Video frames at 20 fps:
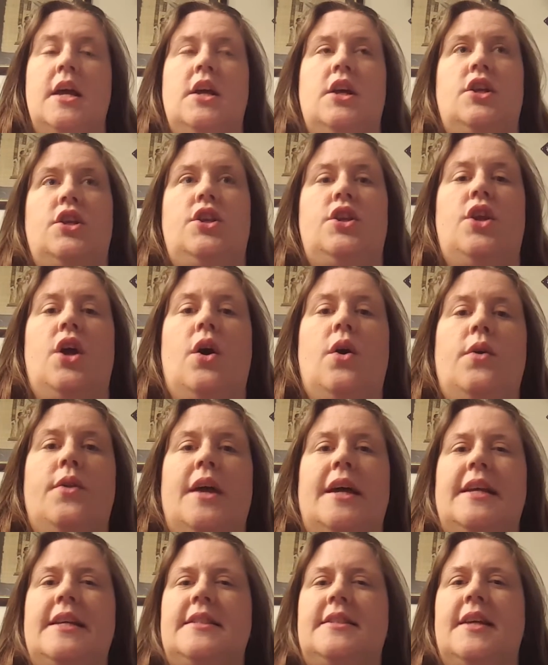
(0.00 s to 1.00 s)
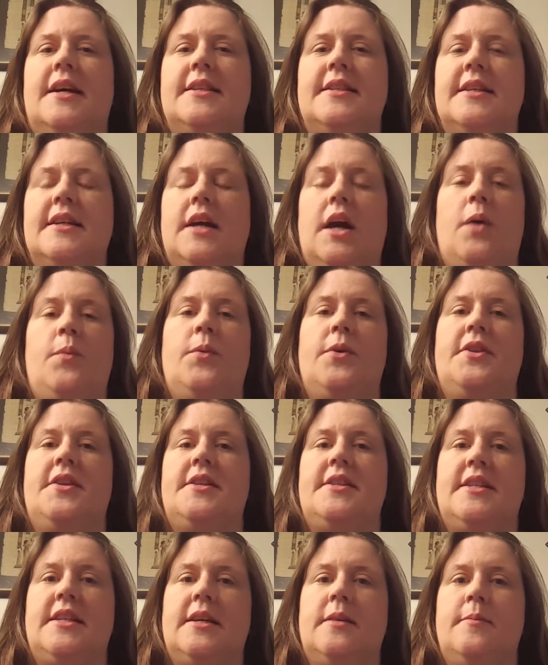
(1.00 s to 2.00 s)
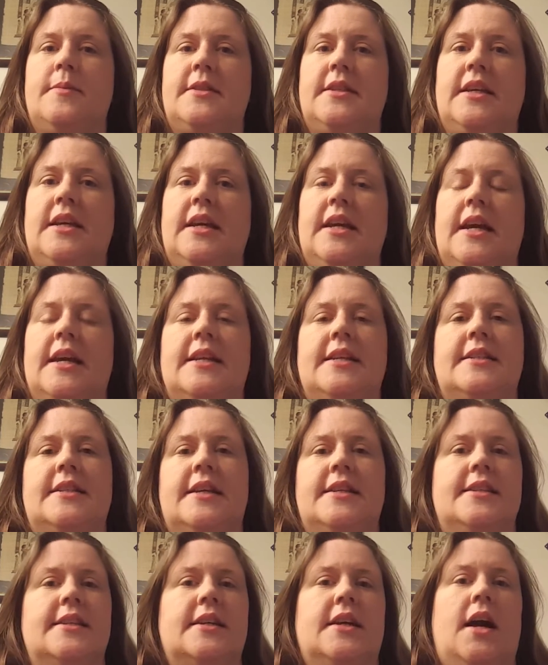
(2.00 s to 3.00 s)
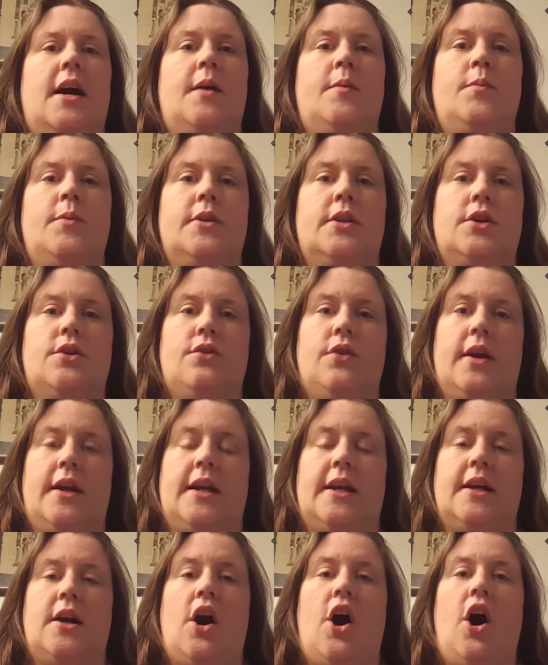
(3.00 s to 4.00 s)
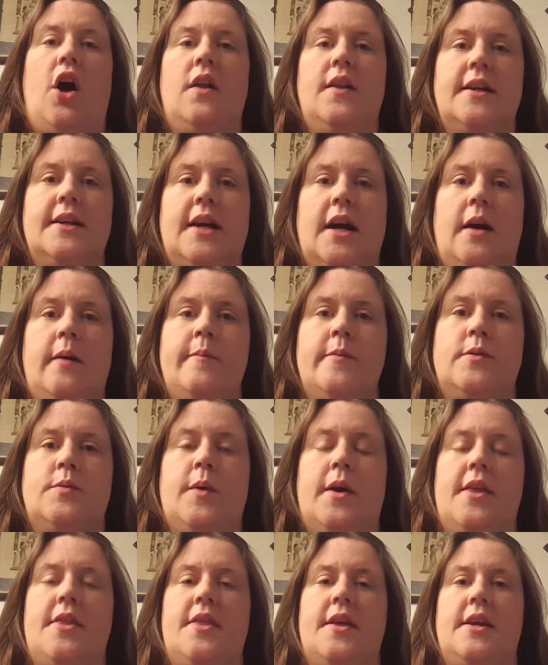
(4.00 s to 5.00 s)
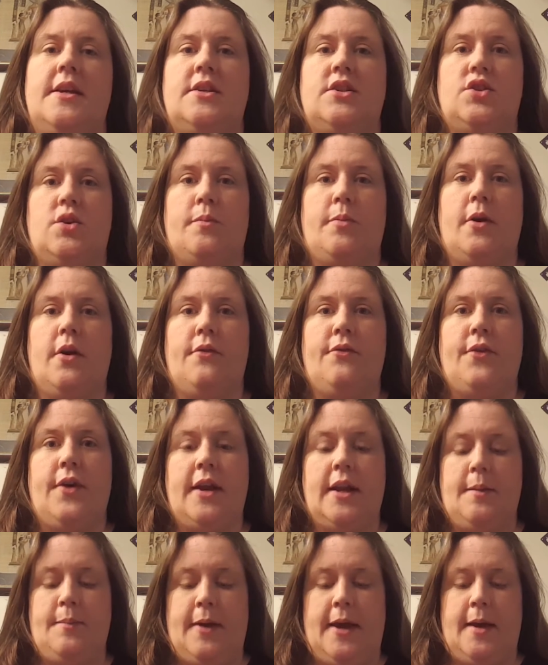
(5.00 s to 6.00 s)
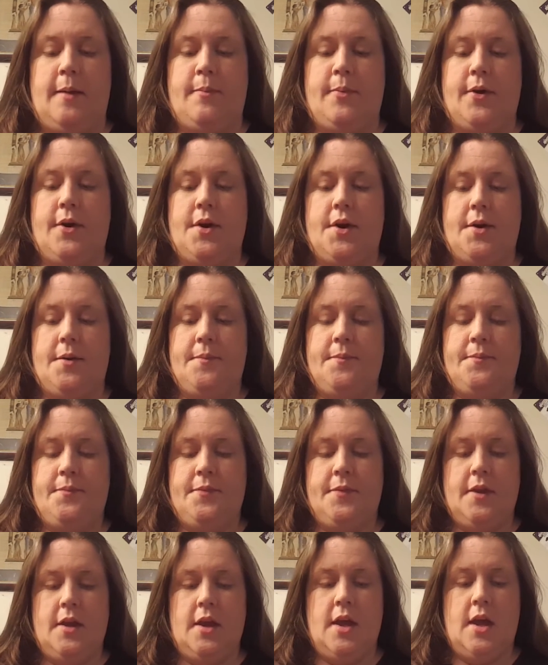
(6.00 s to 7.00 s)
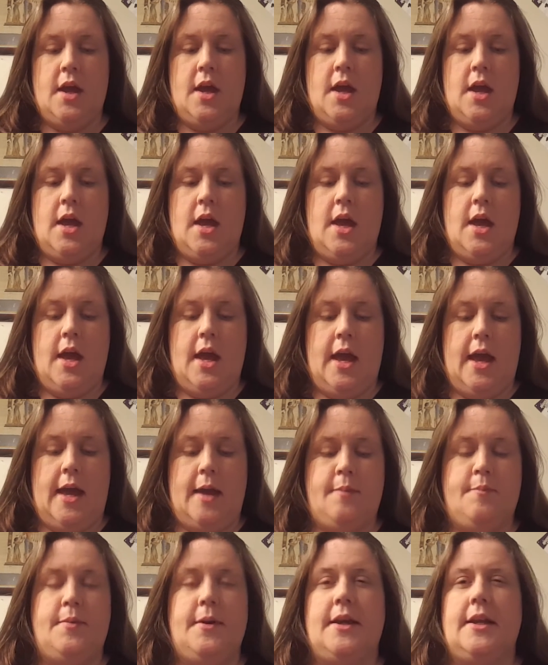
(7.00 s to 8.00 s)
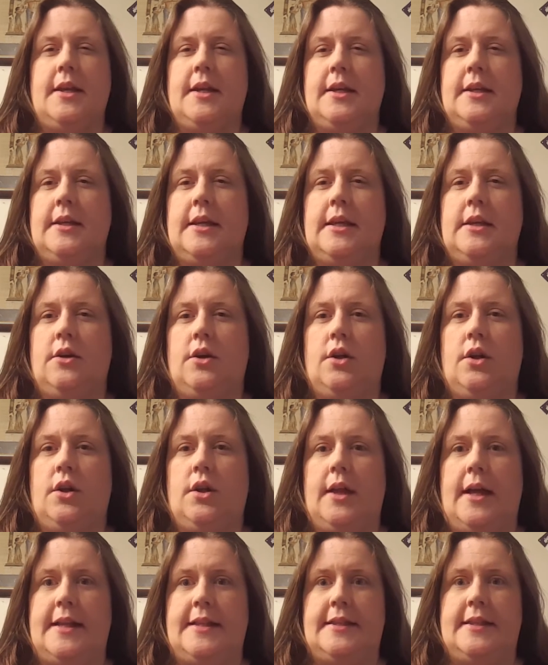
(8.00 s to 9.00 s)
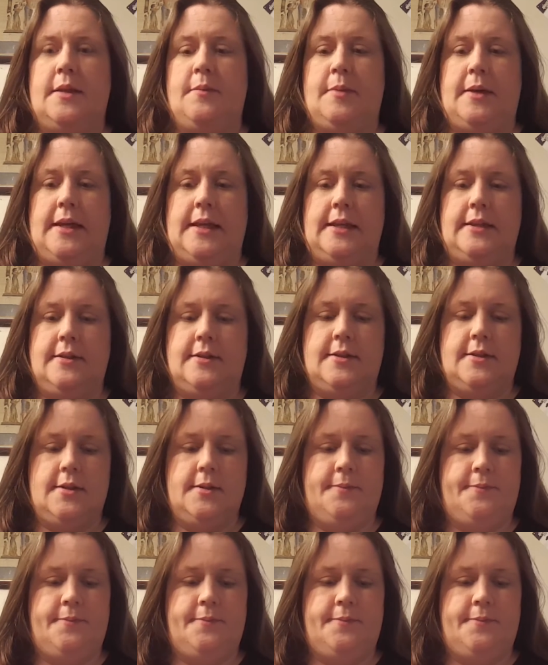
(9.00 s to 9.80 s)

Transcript: know that it doesn't come with a DMC and it doesn't come with a acrylic. All it comes with is your perforated paper, a beading needle, and the beads.